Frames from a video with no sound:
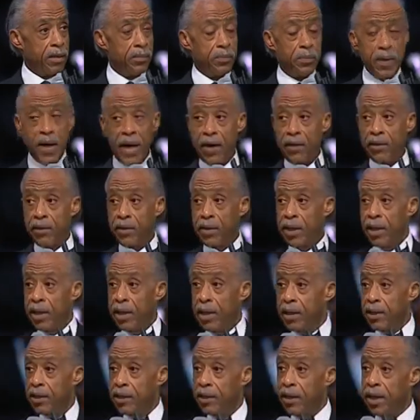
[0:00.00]

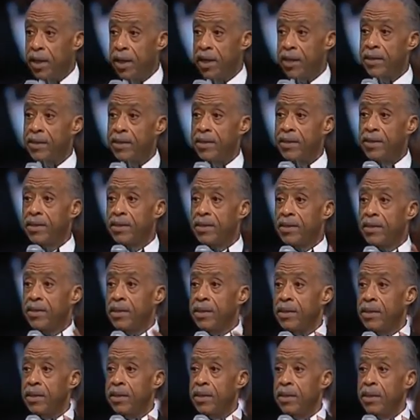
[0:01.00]
unparalleled
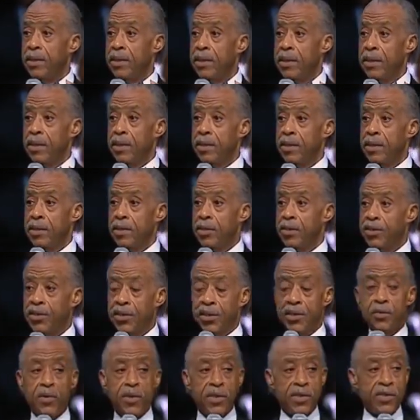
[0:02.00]
artist,
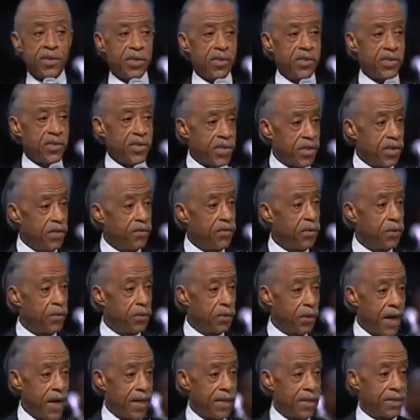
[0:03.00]
she was a
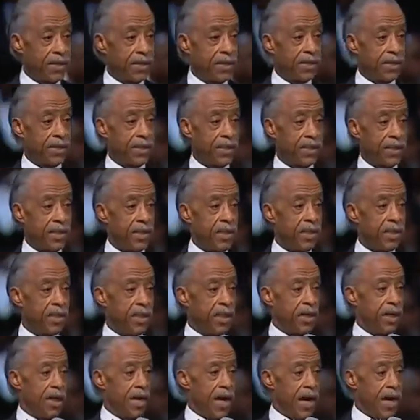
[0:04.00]
civil rights
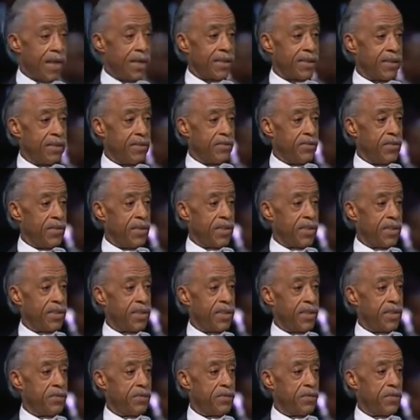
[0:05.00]

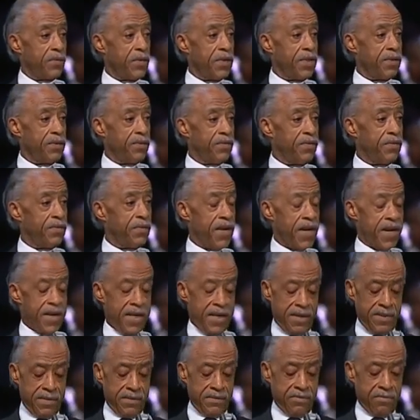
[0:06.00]
activist and freedom
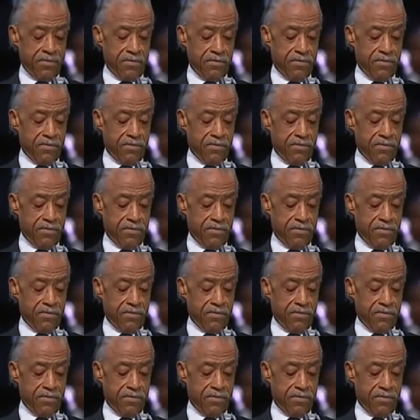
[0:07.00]
fighter.